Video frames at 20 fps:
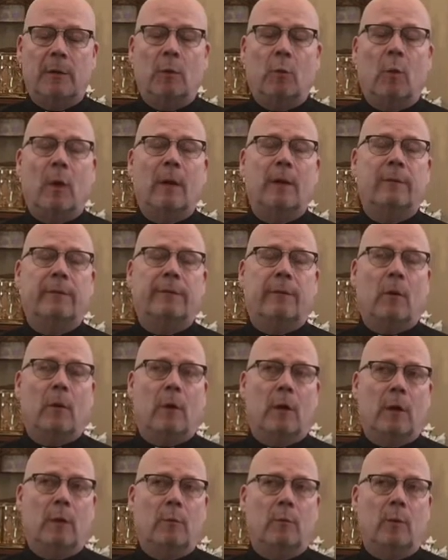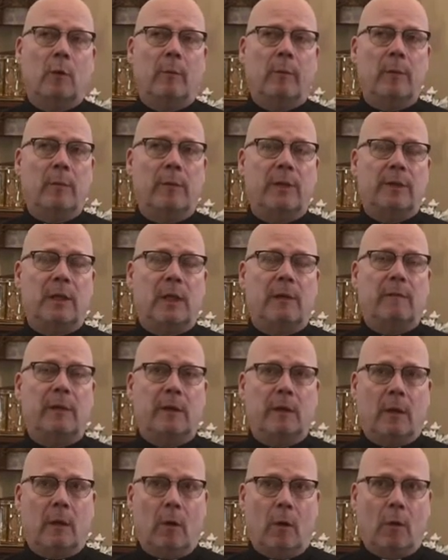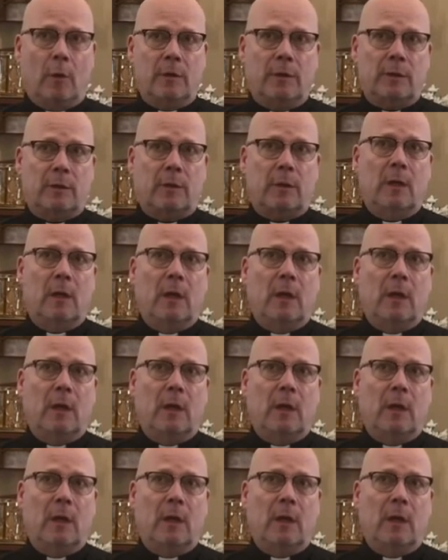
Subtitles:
one form. We'll be receiving the host.